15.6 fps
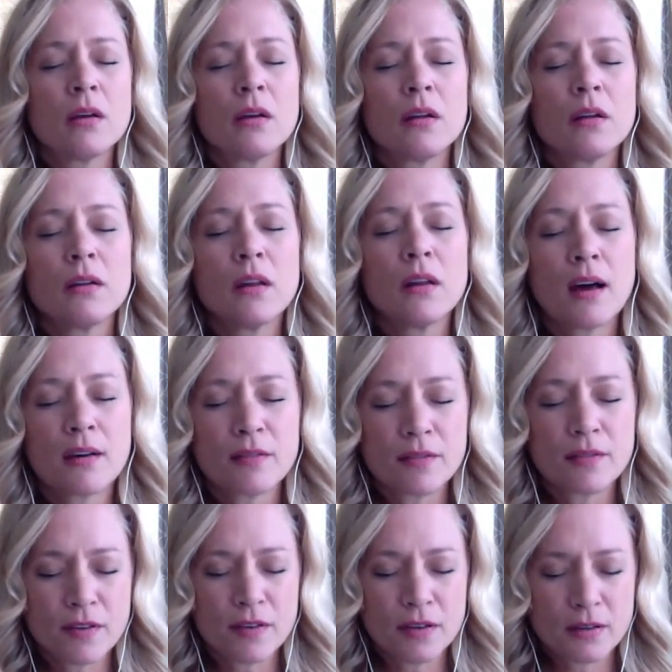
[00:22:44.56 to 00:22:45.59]
love
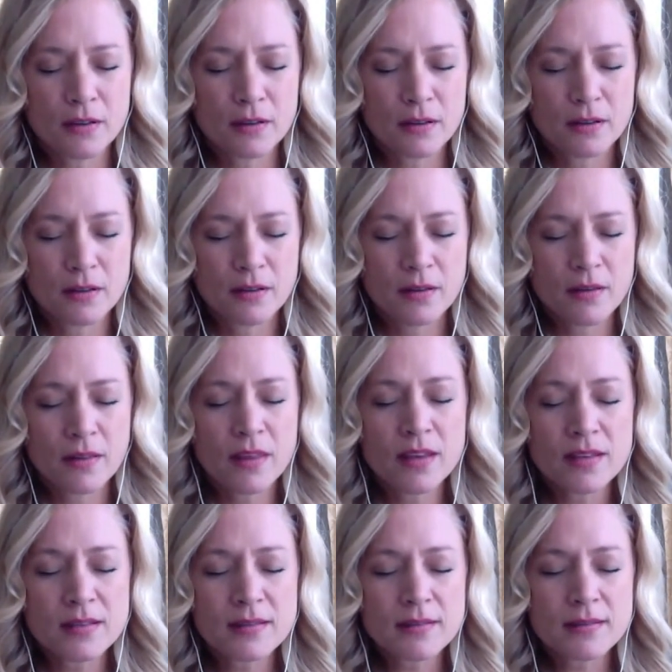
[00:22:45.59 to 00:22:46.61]

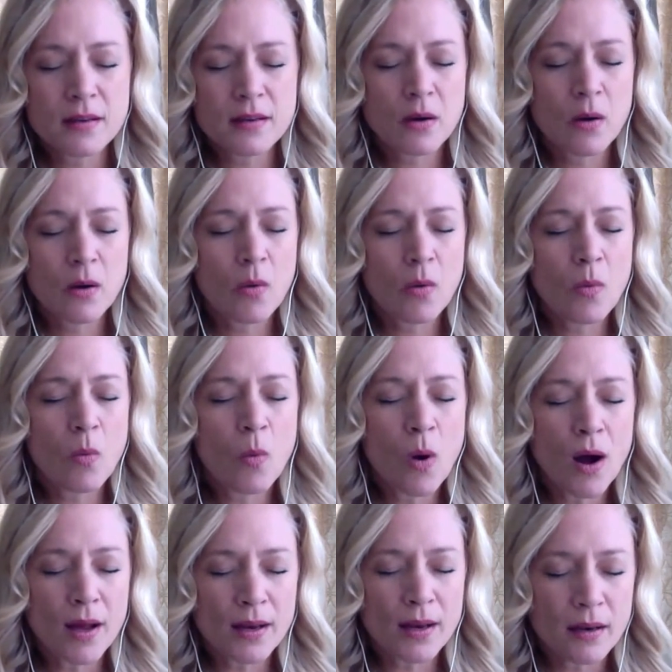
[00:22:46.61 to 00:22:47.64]
this
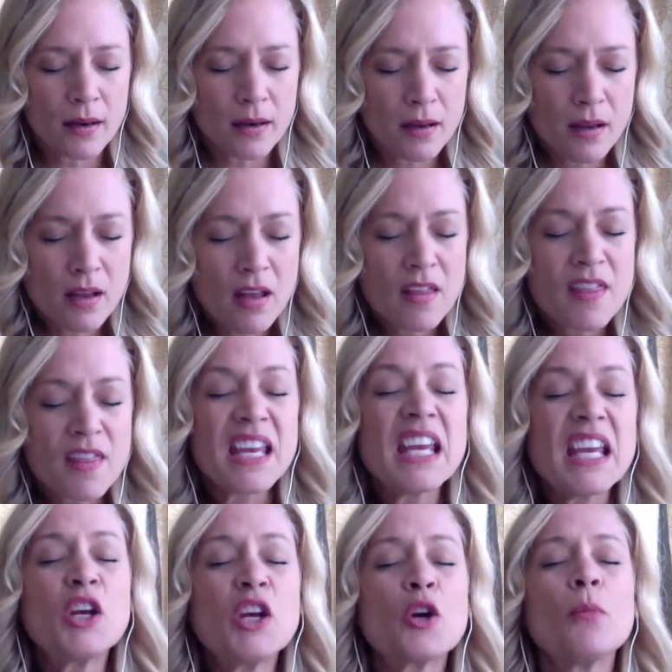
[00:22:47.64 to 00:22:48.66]
one, the
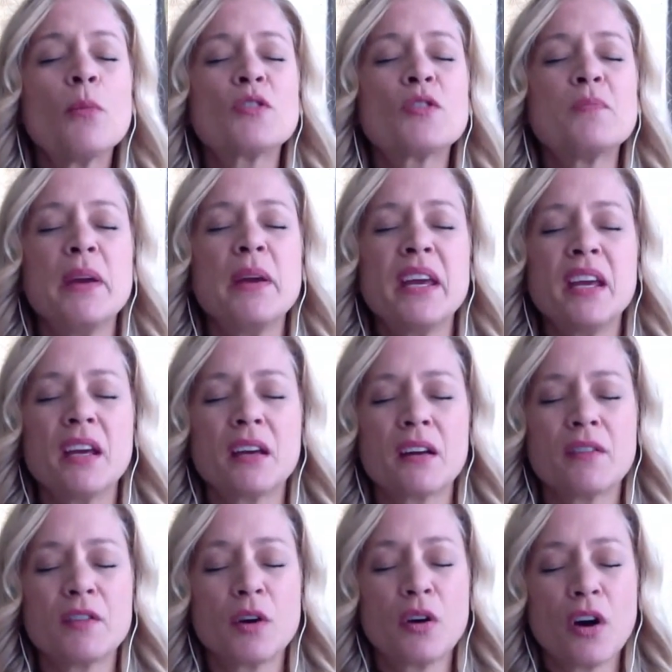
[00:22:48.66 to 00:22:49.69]
innermost being
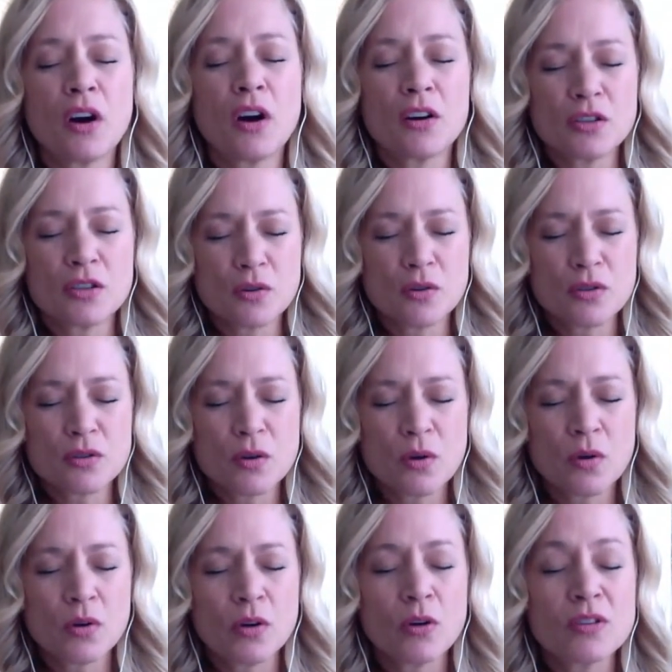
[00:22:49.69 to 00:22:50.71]
of your heart, your
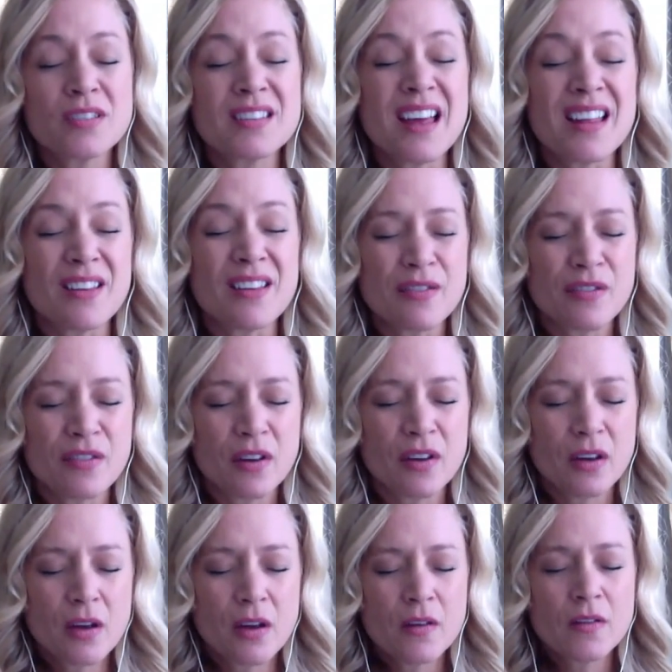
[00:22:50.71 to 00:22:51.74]
soul, yourself,
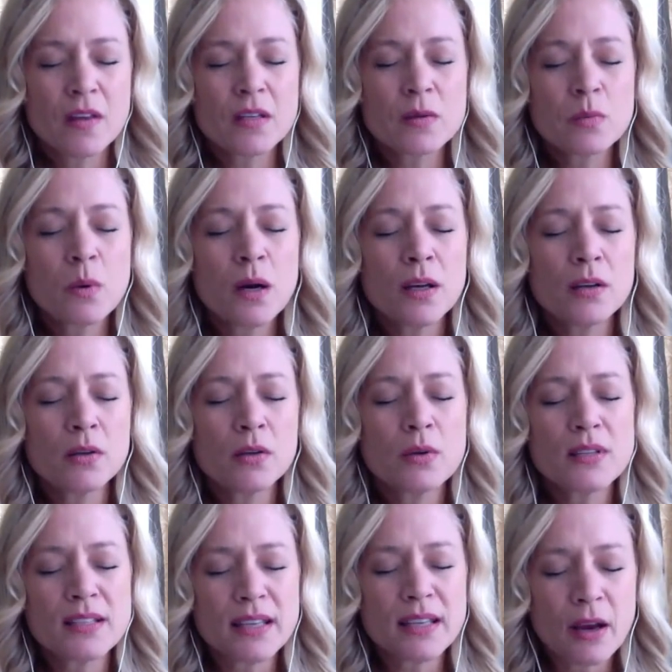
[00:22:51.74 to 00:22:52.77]
this one who
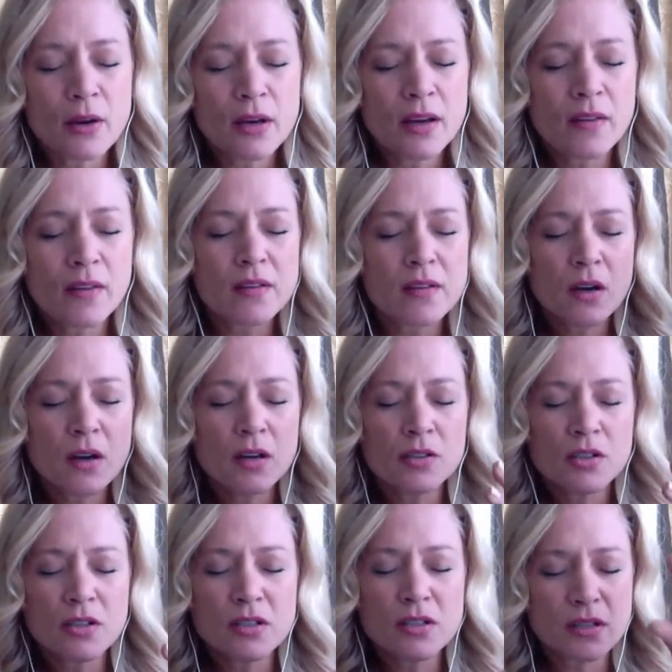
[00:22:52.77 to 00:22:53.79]
is carrying this
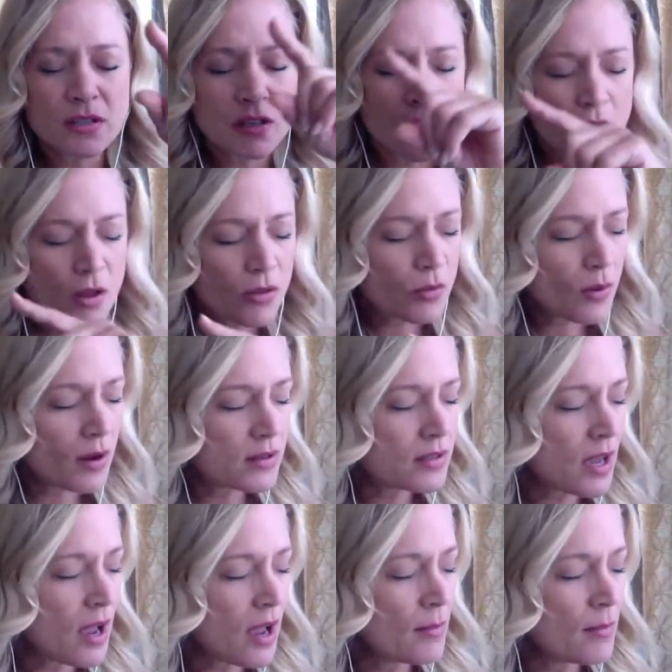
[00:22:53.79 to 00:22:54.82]
consciousness throughout
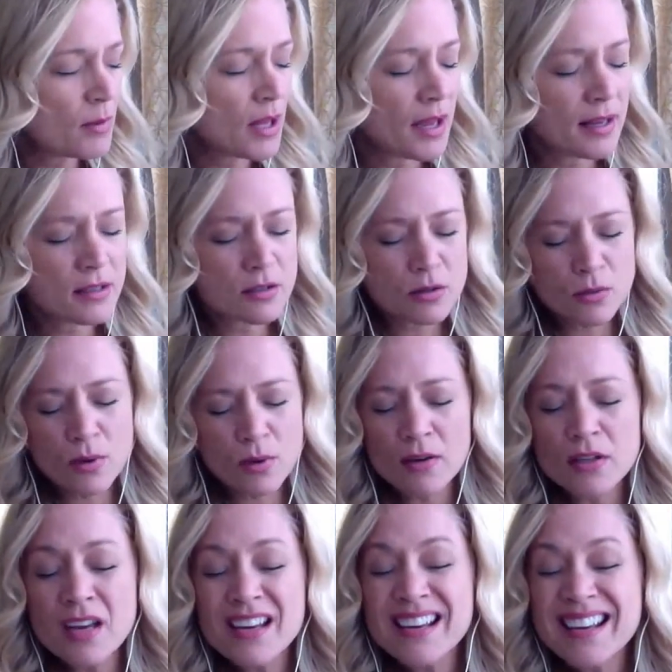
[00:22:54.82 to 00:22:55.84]
timelines, throughout
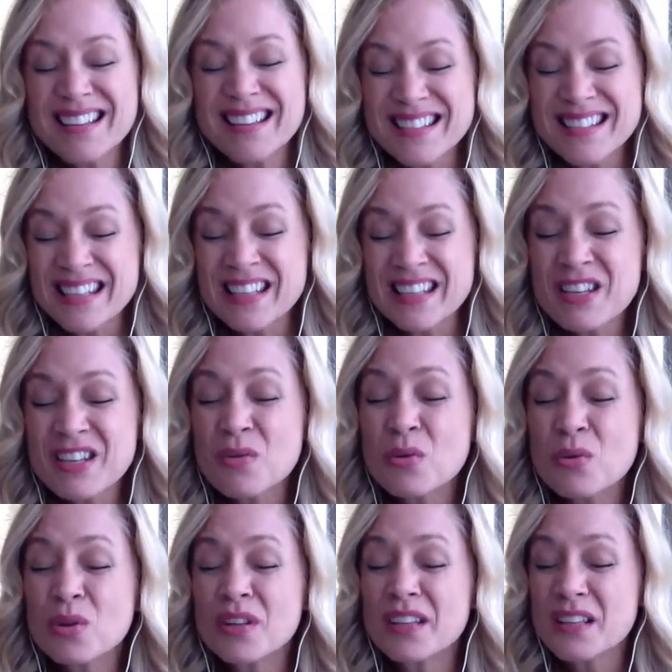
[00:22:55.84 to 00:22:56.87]

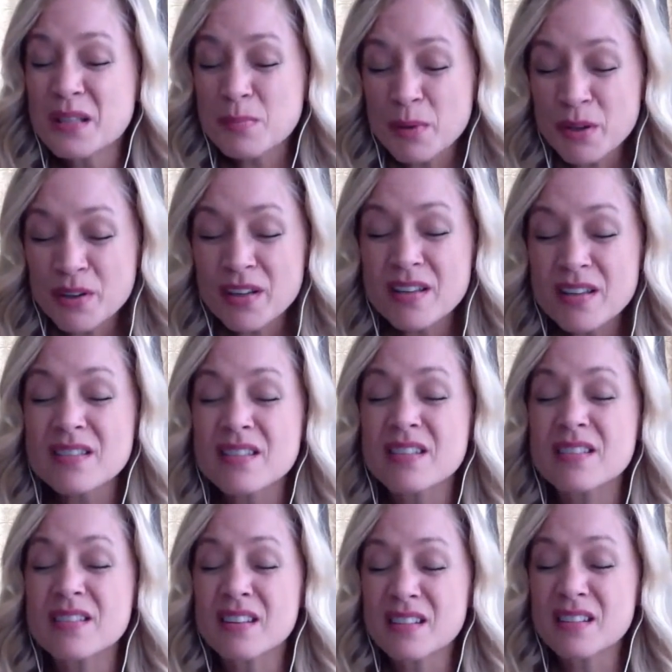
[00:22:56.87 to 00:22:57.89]
continual
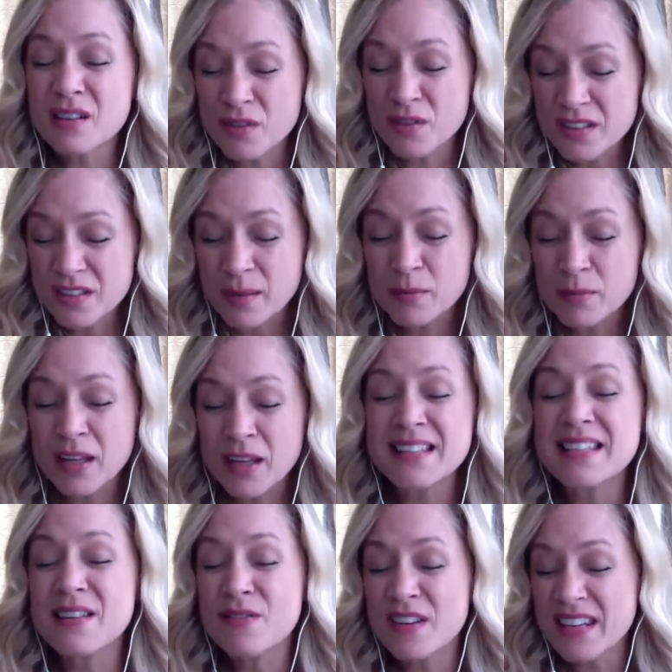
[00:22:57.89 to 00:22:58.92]
experiences on different timelines,
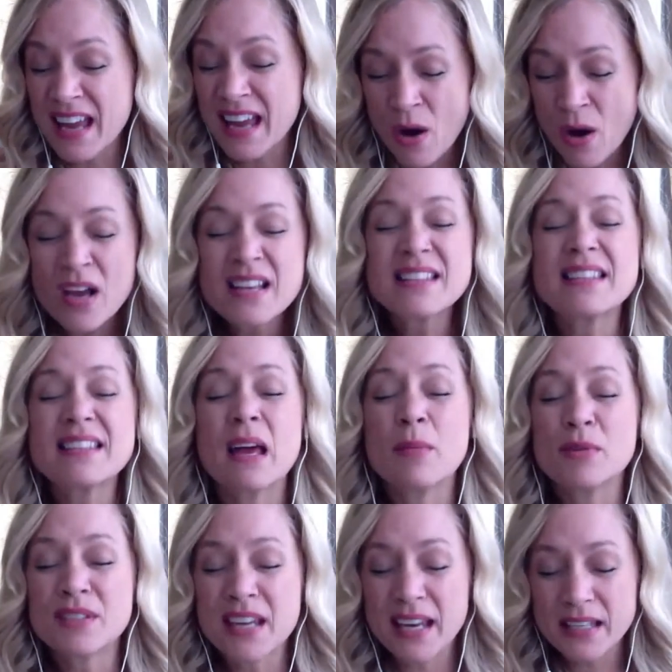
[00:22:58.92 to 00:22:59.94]
even now
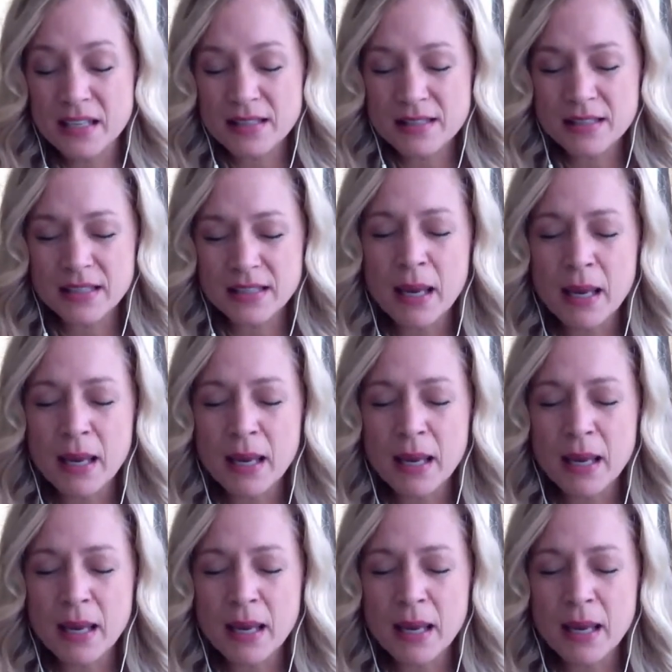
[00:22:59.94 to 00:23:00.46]
simultaneously.